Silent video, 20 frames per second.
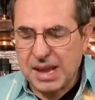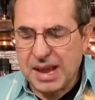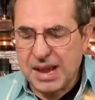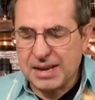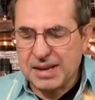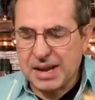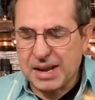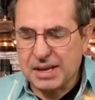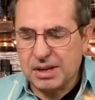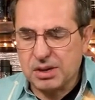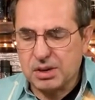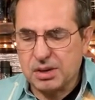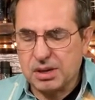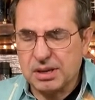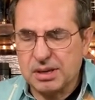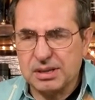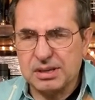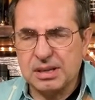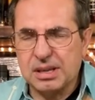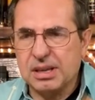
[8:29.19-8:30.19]
and I,
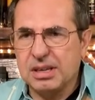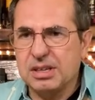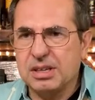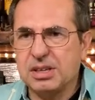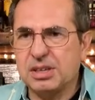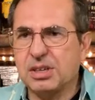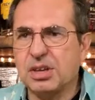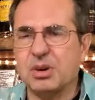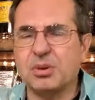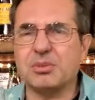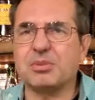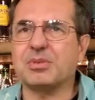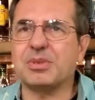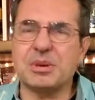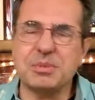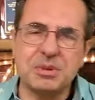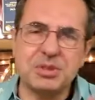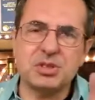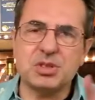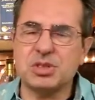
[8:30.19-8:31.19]
you know,
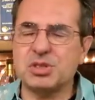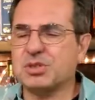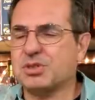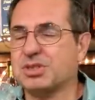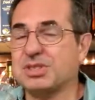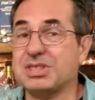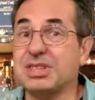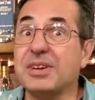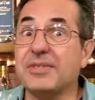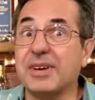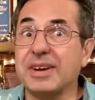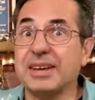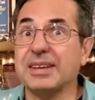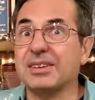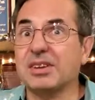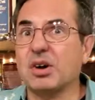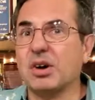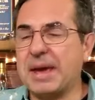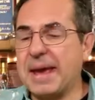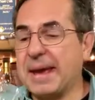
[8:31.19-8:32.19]
let me just see if I
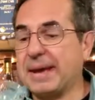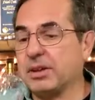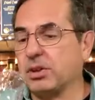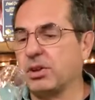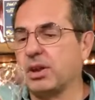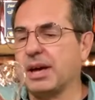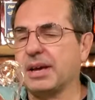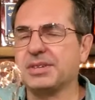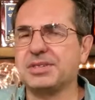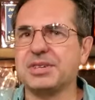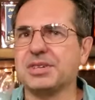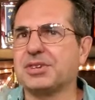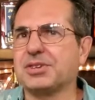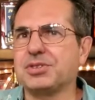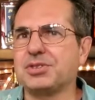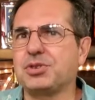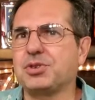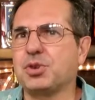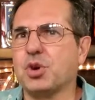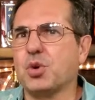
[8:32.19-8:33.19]
can analyze it
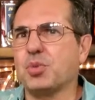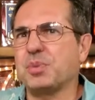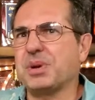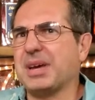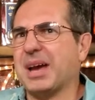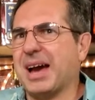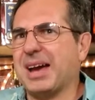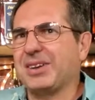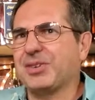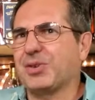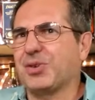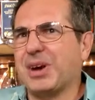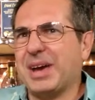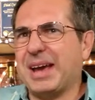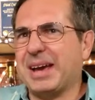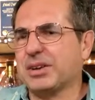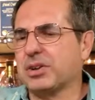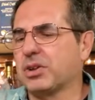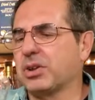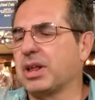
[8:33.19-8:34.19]
because you know me, I don't
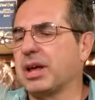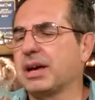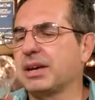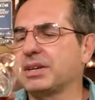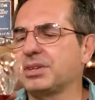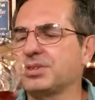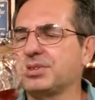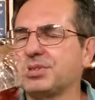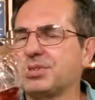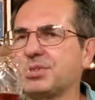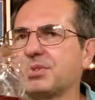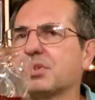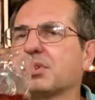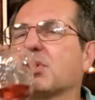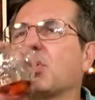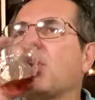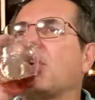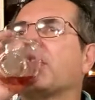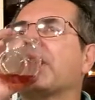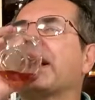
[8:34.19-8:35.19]
analyze
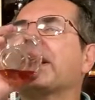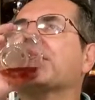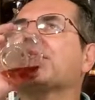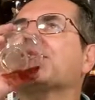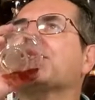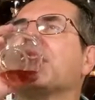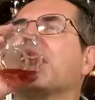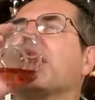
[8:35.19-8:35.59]
all that